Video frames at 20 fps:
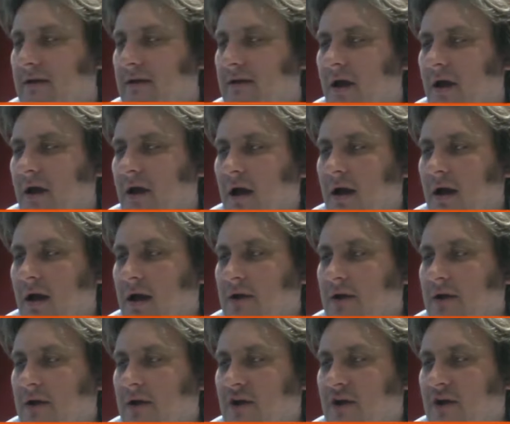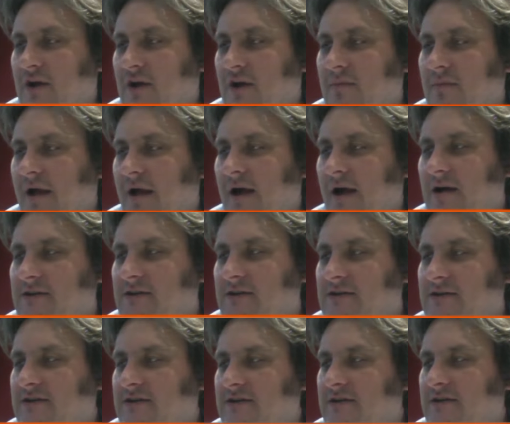Dragonbite
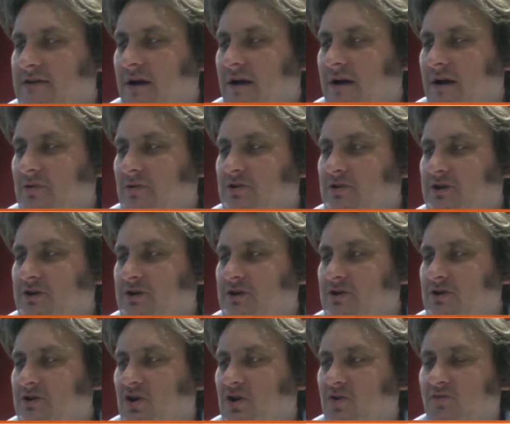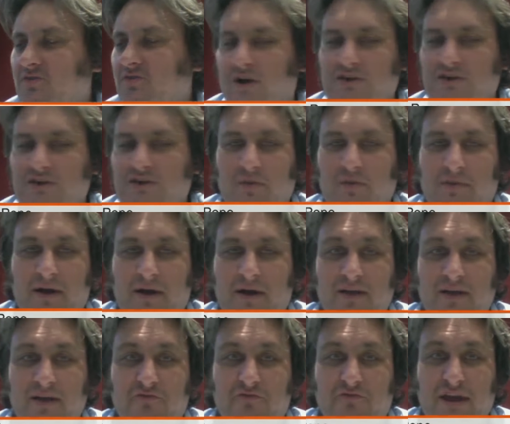asks, Ubuntu Touch on Raspberry Pi
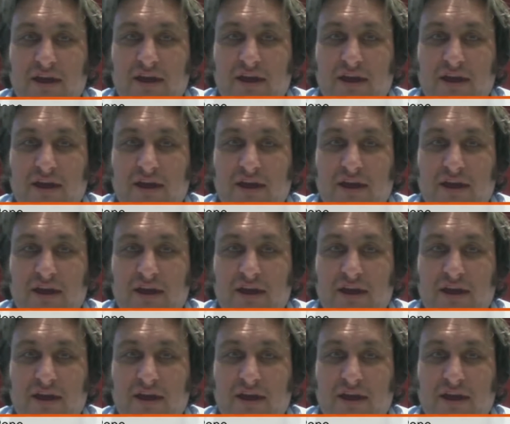3?